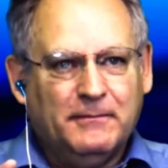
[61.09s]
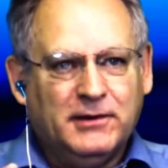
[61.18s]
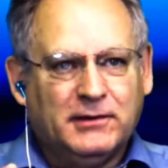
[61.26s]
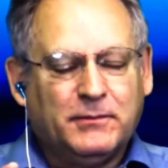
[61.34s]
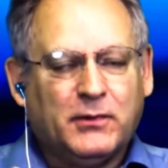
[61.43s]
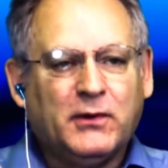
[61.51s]

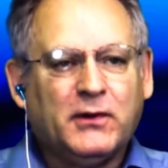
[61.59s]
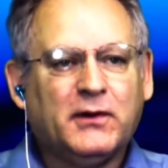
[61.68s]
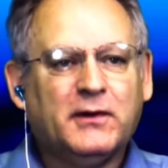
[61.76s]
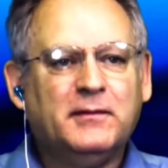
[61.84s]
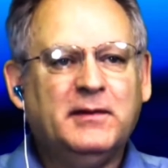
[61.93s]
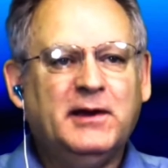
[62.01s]
Just
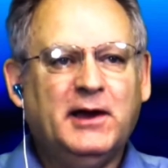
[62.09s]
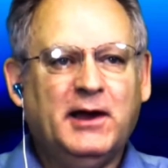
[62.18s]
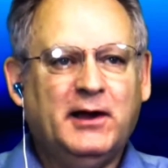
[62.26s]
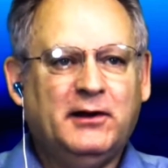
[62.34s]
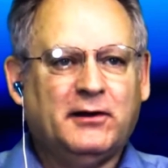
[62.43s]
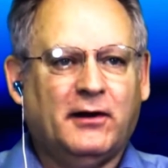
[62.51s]

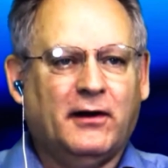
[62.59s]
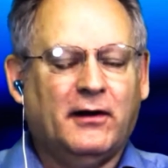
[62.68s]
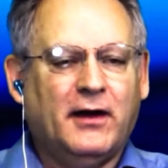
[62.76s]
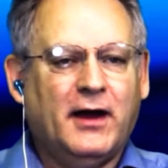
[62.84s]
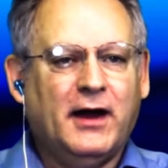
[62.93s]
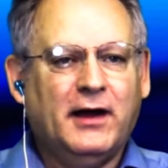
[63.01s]
permeate our
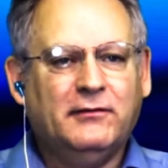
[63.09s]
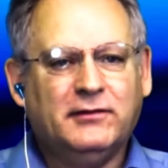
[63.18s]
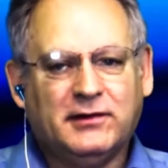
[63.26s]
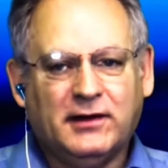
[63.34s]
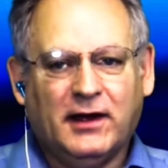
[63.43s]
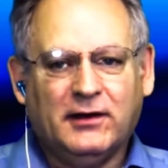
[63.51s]

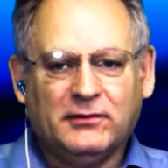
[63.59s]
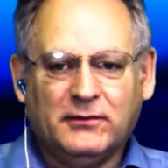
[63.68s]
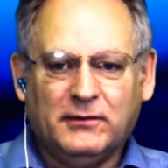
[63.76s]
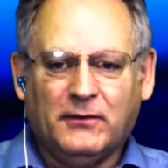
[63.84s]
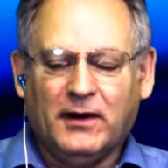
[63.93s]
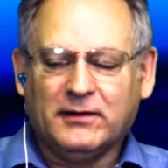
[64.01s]
lives as
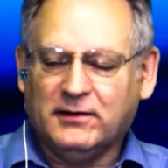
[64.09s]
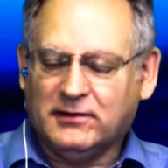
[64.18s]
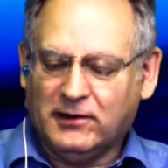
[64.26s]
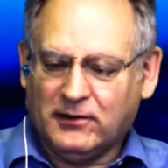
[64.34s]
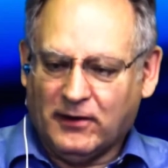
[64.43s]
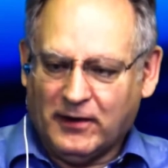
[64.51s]
we walk this
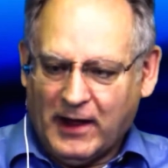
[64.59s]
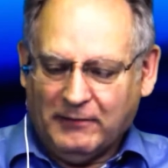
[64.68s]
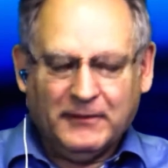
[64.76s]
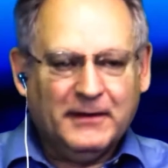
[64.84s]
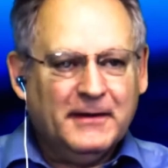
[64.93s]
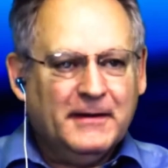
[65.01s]
thing called life.
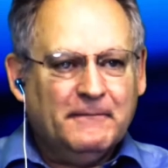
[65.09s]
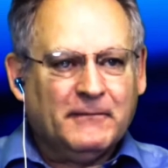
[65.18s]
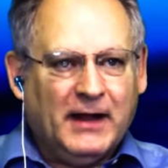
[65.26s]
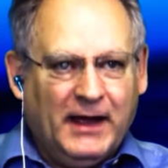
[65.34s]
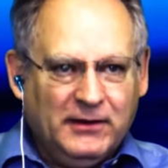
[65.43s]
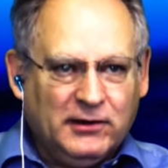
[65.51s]

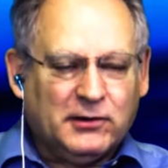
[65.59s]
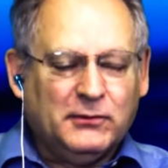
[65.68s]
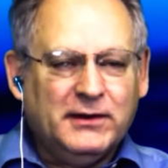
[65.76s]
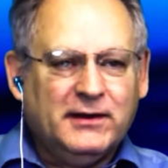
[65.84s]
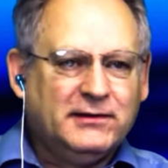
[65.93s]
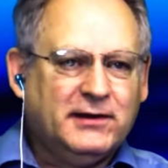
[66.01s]
Glad that you're
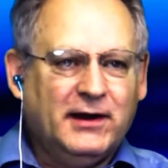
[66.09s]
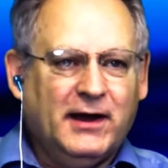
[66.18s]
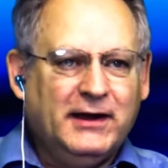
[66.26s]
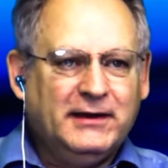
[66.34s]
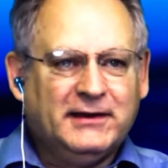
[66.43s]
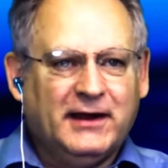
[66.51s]
with us
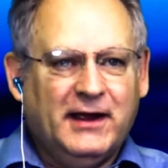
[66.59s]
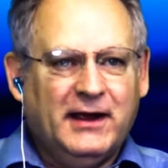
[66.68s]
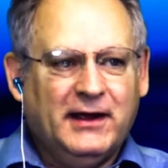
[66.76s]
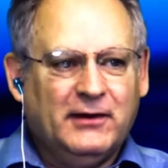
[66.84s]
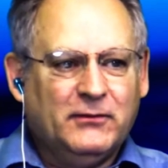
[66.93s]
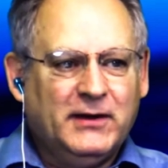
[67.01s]
tonight,
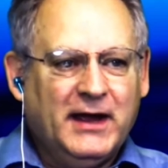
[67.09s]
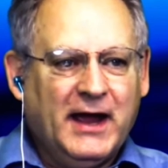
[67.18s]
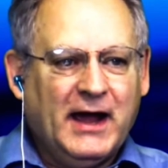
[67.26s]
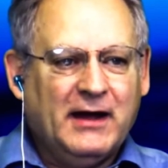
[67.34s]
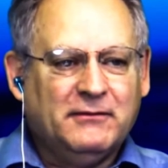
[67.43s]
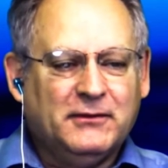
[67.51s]
and we
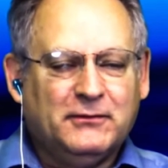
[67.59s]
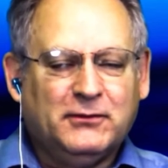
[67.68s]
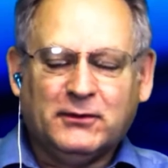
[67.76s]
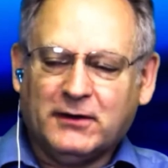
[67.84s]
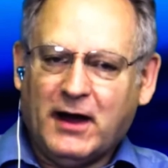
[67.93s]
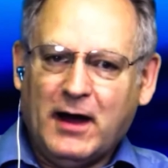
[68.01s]
have a
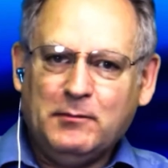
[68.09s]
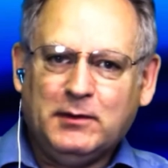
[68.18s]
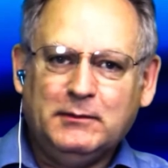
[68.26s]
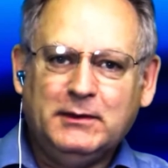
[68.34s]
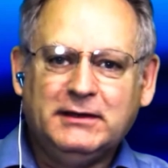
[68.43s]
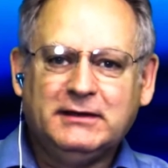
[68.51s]
full
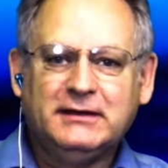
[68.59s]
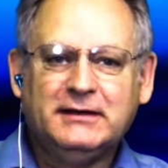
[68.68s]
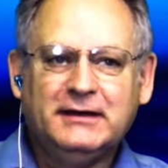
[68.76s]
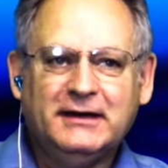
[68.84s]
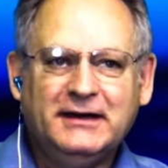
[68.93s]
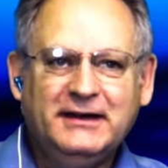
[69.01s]
complement
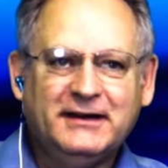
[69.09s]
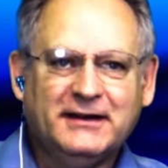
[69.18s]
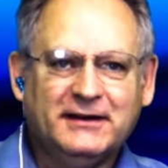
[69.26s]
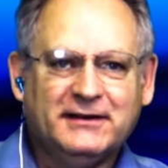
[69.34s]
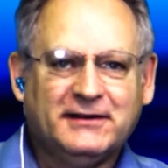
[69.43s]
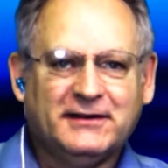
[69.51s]
tonight.
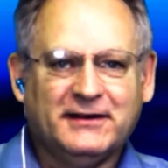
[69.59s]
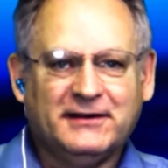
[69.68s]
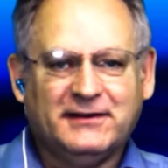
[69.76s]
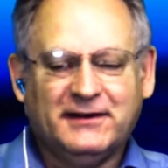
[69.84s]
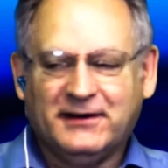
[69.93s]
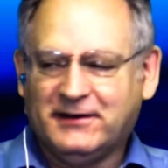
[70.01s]
It's
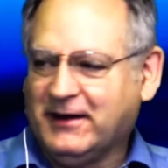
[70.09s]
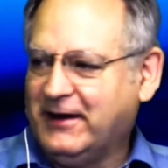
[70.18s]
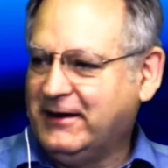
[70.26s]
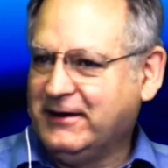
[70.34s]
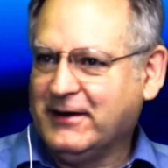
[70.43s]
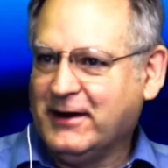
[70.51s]
an
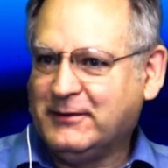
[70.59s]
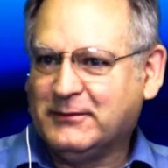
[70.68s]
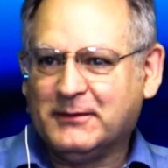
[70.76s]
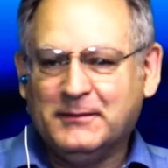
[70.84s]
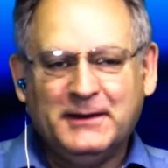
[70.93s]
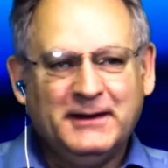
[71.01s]
exciting night
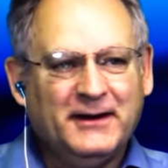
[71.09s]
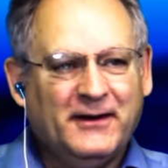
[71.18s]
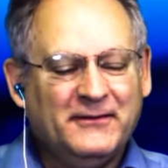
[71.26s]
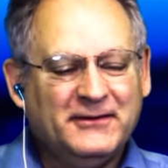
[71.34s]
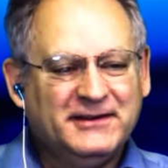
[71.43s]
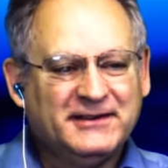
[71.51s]
for me. I
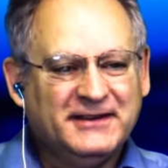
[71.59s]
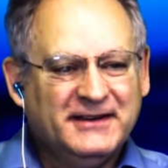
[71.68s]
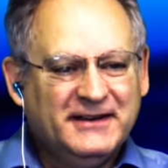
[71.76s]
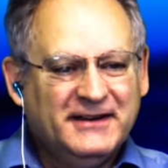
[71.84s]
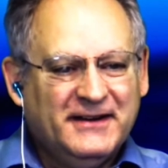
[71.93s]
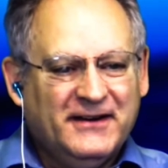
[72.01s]
always
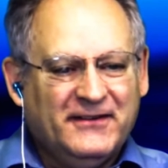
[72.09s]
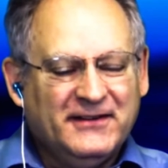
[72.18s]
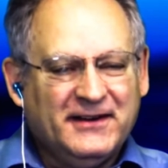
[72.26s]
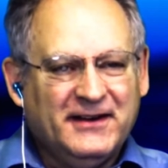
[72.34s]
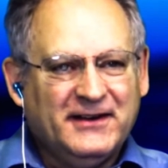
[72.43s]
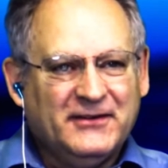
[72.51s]

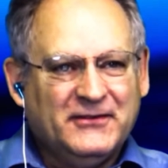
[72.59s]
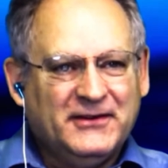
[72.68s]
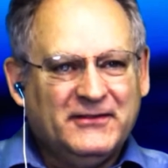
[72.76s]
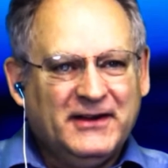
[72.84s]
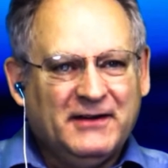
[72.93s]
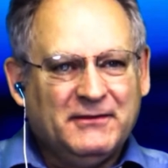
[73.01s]
like it
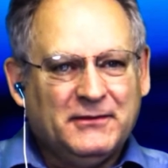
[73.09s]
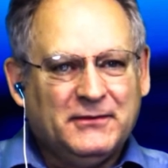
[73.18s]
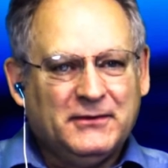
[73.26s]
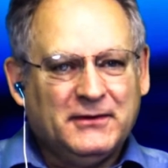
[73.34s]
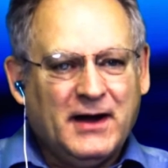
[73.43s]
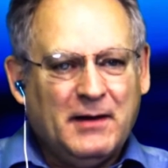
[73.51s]
when we have a
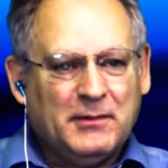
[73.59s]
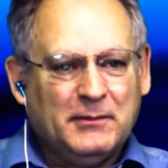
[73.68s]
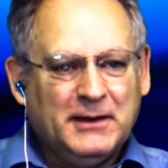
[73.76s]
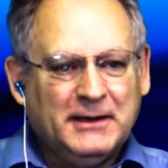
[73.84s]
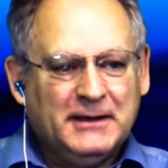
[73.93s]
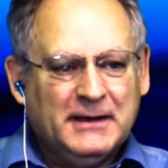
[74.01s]
full
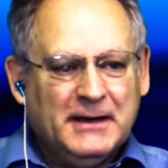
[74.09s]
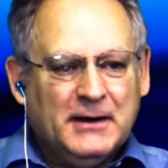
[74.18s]
complement.